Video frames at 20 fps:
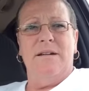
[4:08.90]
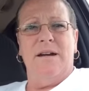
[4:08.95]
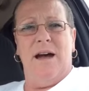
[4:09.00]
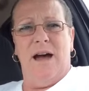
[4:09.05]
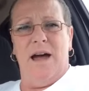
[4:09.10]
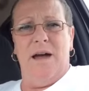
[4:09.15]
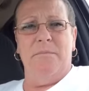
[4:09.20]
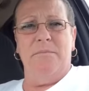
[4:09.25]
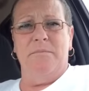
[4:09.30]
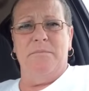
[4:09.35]

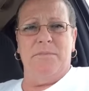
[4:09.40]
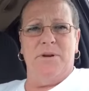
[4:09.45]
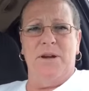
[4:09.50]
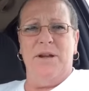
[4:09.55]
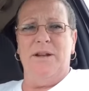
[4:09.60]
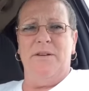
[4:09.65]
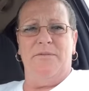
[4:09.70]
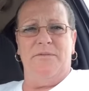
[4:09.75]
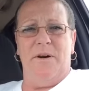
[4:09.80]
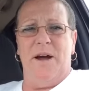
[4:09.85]
I'm
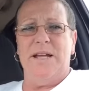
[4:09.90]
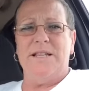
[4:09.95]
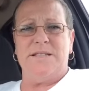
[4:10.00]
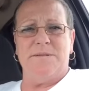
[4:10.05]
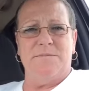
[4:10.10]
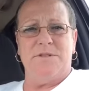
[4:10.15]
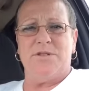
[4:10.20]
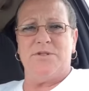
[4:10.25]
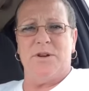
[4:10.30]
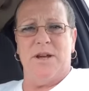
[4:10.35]
going to find
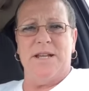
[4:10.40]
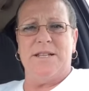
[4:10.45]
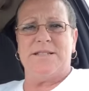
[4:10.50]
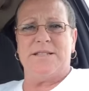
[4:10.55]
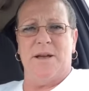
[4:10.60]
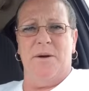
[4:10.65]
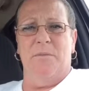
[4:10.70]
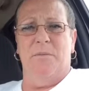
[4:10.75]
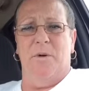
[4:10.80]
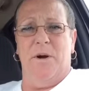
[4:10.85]
some strength
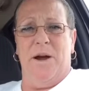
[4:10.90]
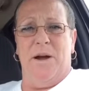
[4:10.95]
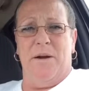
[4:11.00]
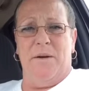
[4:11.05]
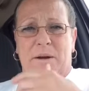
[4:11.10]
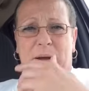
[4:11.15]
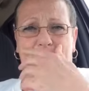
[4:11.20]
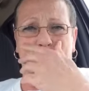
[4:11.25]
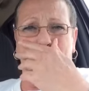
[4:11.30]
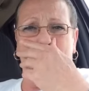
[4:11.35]

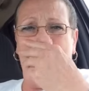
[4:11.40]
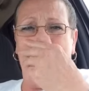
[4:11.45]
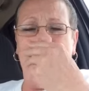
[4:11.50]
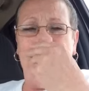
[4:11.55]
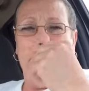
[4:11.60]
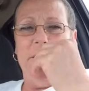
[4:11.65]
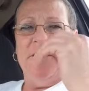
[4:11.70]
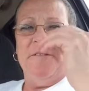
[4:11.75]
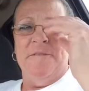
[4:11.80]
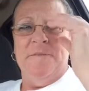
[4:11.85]
somewhere
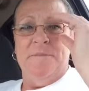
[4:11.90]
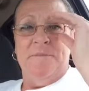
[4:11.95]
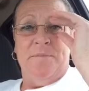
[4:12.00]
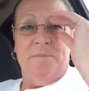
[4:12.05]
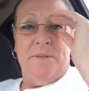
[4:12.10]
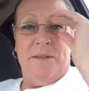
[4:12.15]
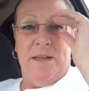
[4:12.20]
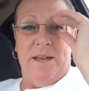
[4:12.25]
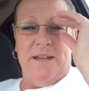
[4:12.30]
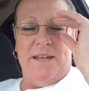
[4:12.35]

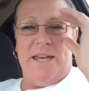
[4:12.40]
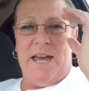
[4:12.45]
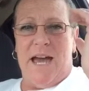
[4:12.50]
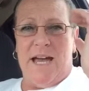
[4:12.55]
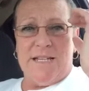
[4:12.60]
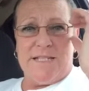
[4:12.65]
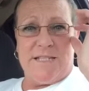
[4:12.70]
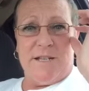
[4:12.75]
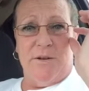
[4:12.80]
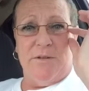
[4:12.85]
and
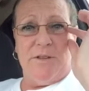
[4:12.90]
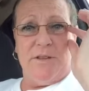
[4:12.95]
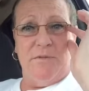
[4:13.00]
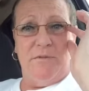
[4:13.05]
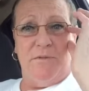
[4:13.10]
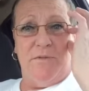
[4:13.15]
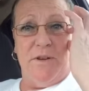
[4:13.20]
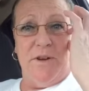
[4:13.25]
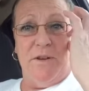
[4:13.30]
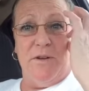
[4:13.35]
cast out the
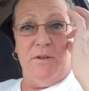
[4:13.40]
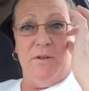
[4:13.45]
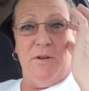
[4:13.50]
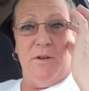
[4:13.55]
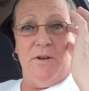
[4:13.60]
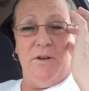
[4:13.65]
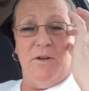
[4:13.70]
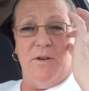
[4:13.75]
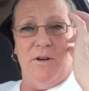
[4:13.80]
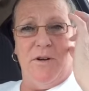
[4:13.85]

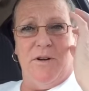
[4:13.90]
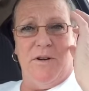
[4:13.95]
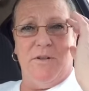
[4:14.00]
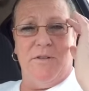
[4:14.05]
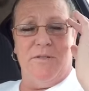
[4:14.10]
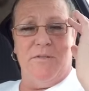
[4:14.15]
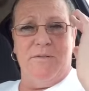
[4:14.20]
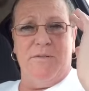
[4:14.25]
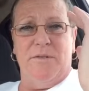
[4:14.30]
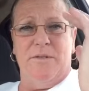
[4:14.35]
fear,
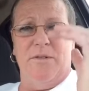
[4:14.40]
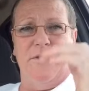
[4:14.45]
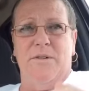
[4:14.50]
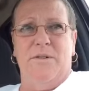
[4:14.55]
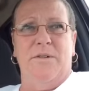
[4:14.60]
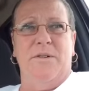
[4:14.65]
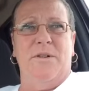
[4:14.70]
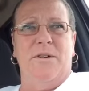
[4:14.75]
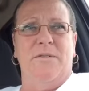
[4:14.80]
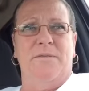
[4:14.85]
or
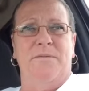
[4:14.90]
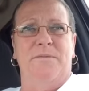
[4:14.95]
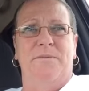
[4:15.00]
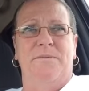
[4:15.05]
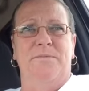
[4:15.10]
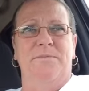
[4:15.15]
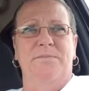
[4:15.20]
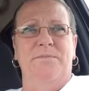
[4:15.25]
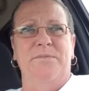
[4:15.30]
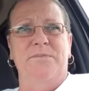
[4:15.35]

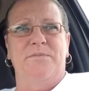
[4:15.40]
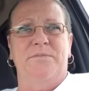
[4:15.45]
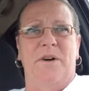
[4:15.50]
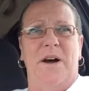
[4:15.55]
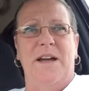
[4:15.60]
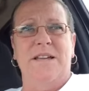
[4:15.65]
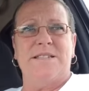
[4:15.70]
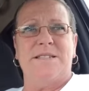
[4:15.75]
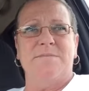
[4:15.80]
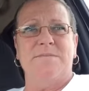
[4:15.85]

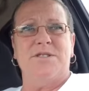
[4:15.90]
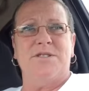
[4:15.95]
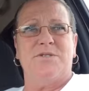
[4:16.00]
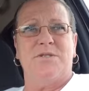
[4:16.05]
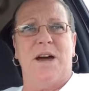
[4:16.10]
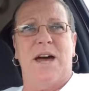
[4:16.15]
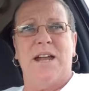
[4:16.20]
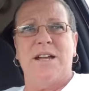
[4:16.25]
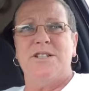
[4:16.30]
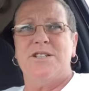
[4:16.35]
find some
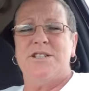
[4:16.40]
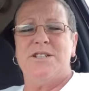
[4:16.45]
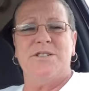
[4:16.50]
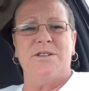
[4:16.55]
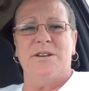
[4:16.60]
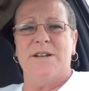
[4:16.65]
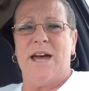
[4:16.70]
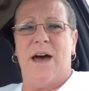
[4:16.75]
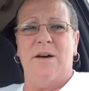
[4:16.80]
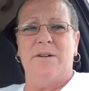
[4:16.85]
strategies
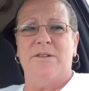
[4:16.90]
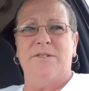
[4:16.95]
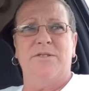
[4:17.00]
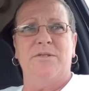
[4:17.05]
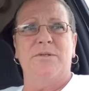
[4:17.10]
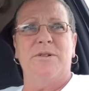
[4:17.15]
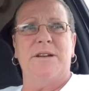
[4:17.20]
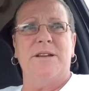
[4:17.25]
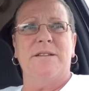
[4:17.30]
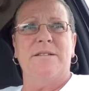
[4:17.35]
on how to
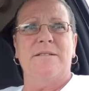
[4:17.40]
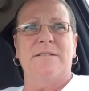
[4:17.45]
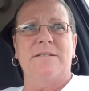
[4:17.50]
do it.